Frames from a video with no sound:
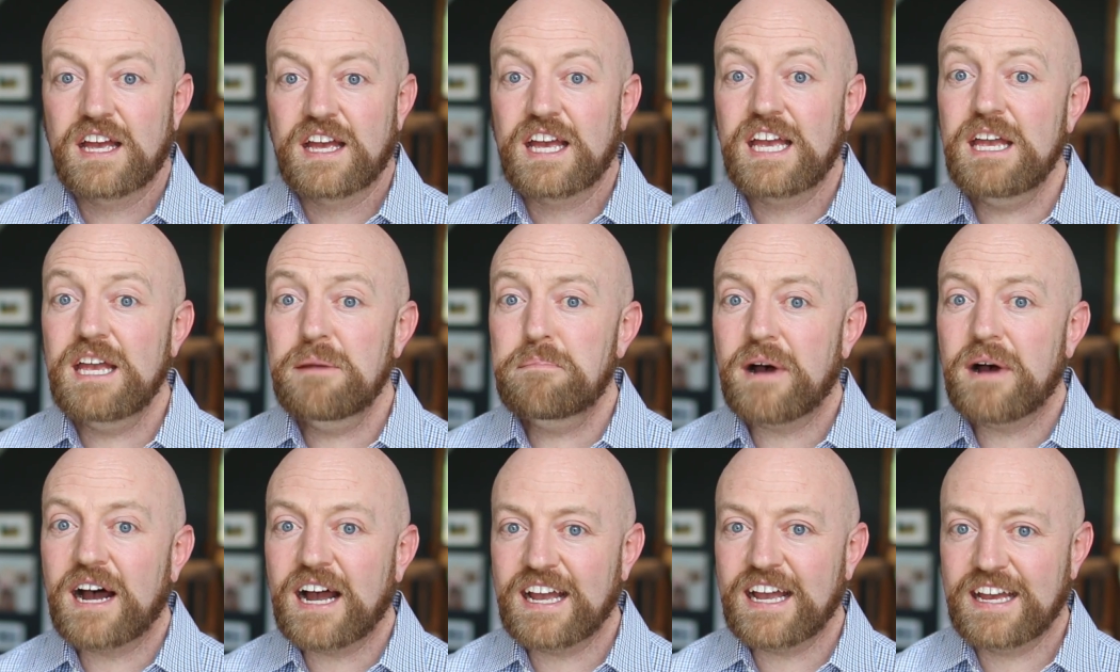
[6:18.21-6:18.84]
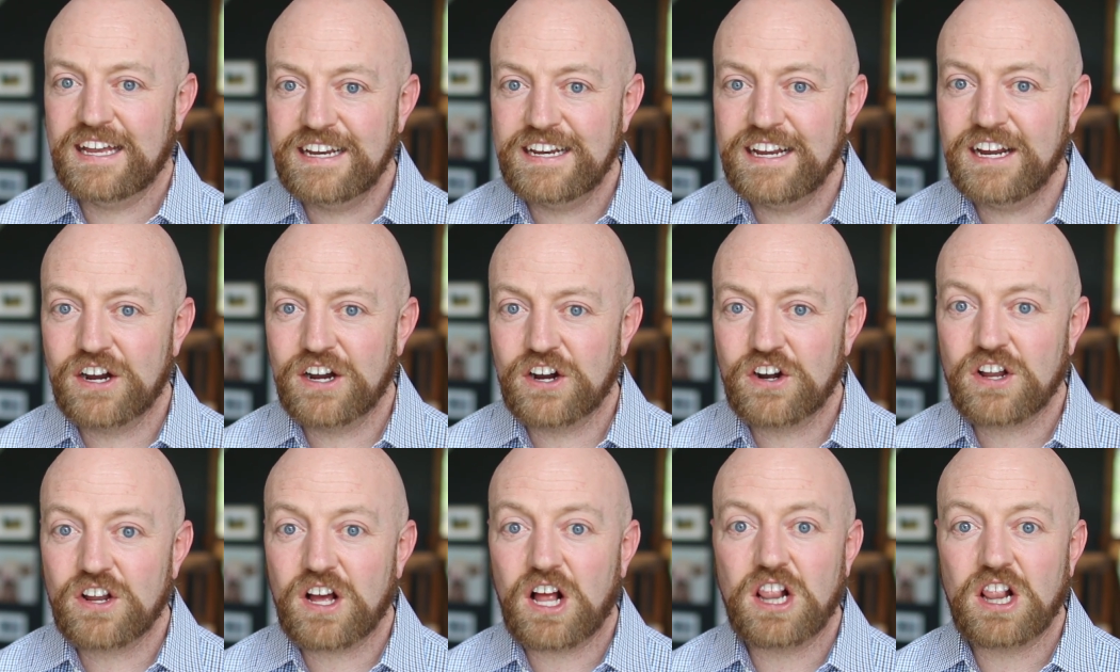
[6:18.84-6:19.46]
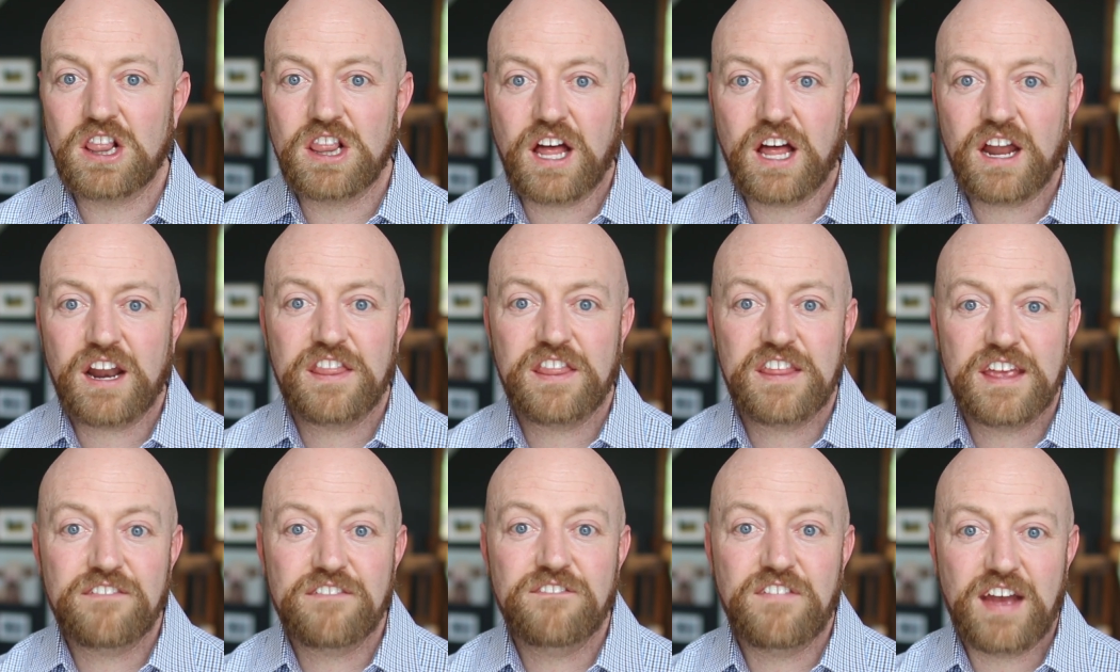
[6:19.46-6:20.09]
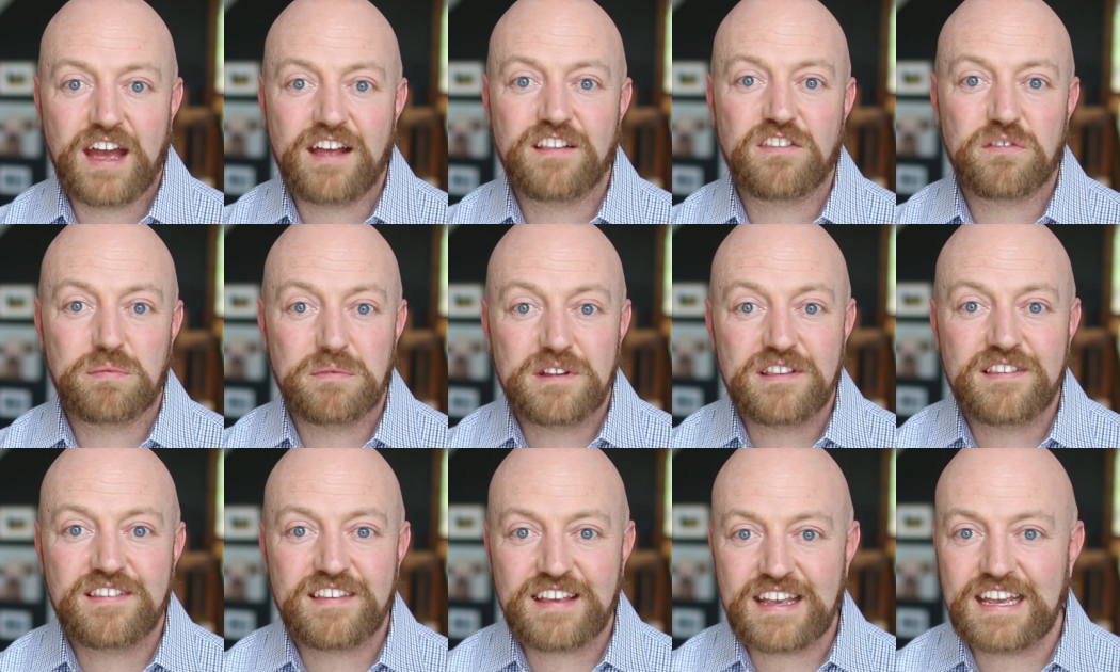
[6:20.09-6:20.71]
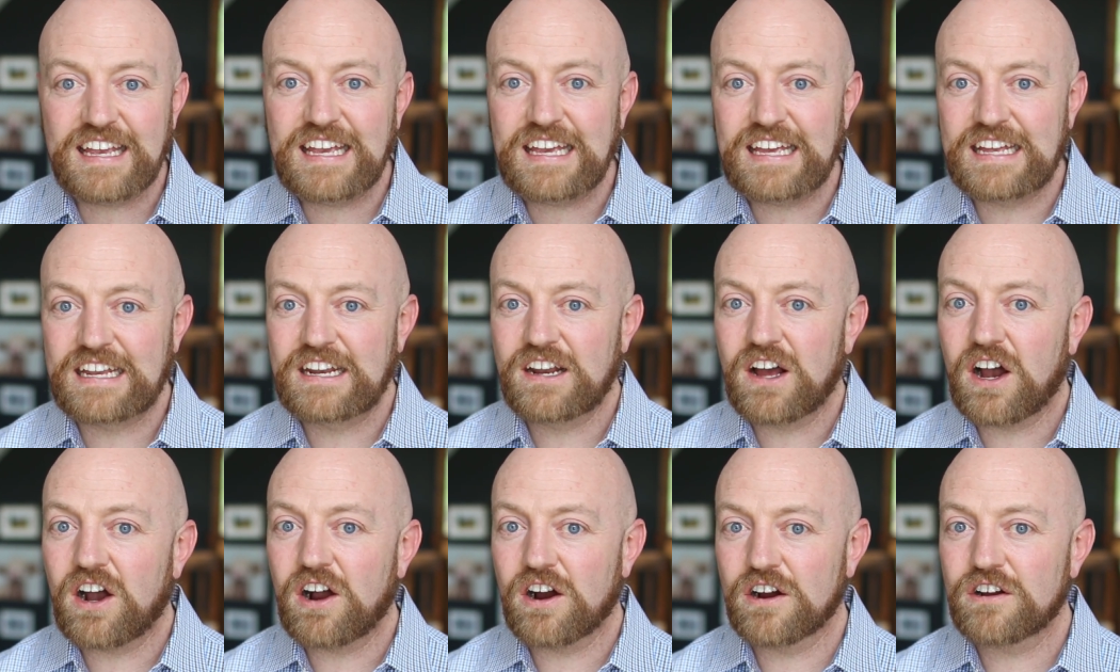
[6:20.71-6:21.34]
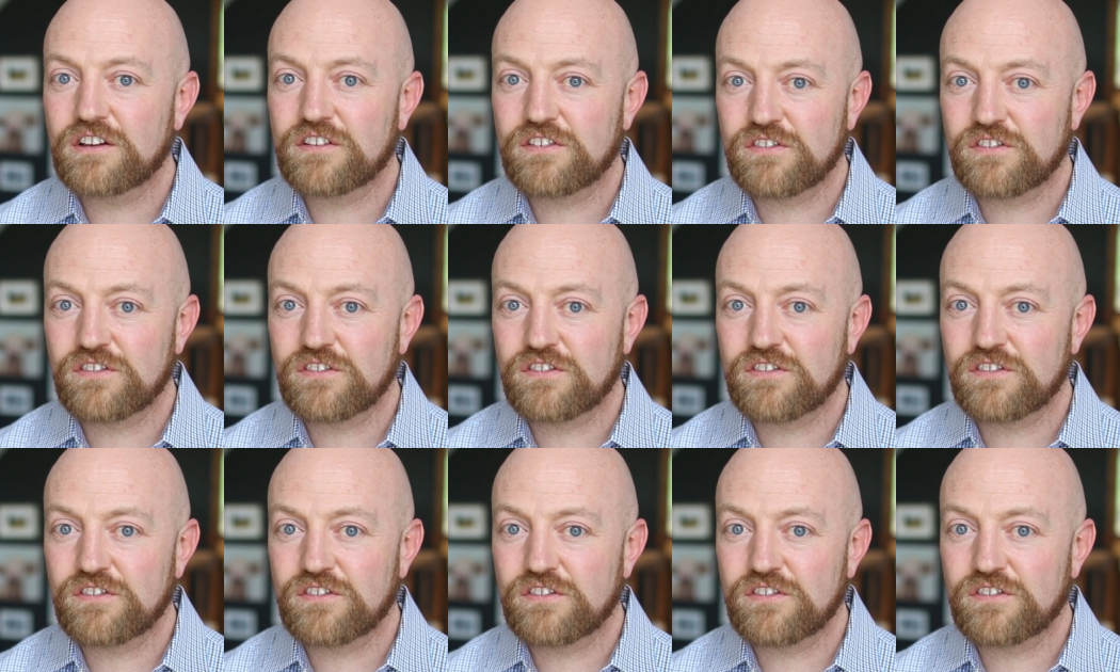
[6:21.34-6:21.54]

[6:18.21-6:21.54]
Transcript: He pioneered a lot of the advancements in heart